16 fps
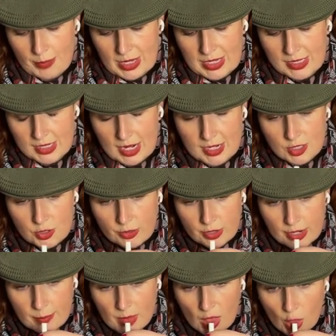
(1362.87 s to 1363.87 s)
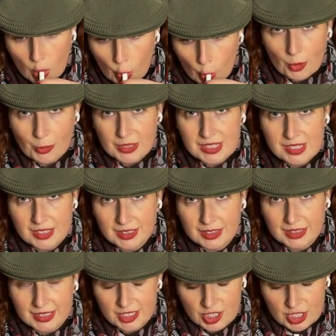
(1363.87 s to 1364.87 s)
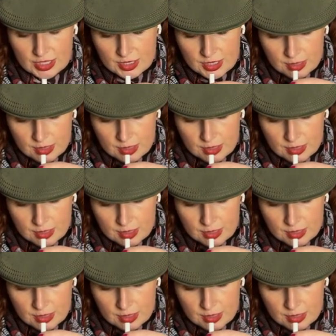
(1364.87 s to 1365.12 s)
based ice cream. Oh, it's delicious.